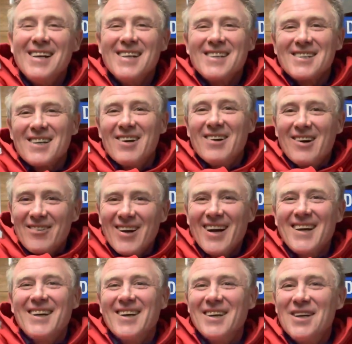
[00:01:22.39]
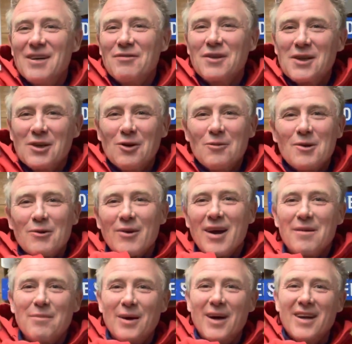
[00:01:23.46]
So I reckon if I do up the
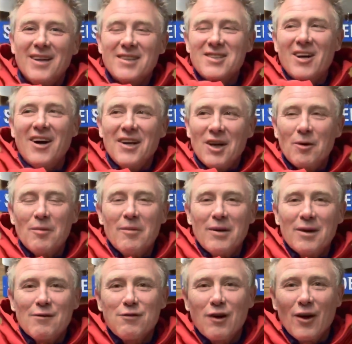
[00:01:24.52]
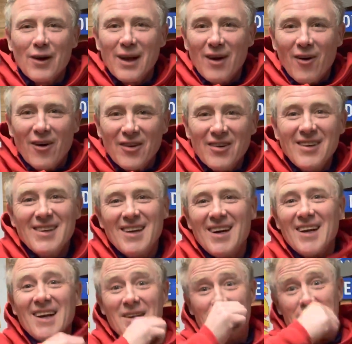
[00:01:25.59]
red burner, tidy it up a bit, flog it on, I'll
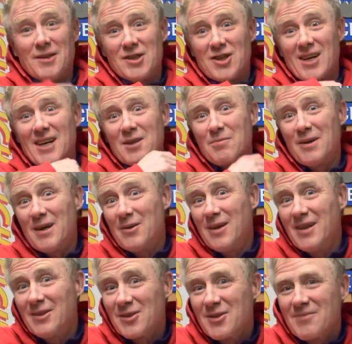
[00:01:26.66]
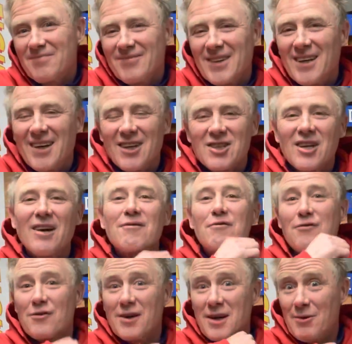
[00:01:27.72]
end up with a set of spare wheels, a set of
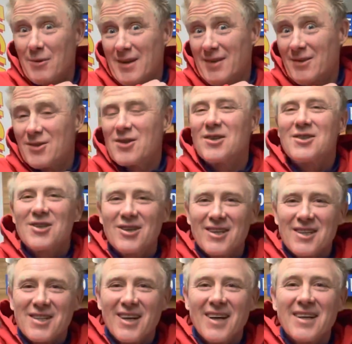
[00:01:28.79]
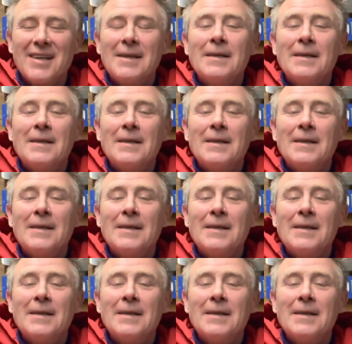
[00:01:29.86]
free wheels, should I say.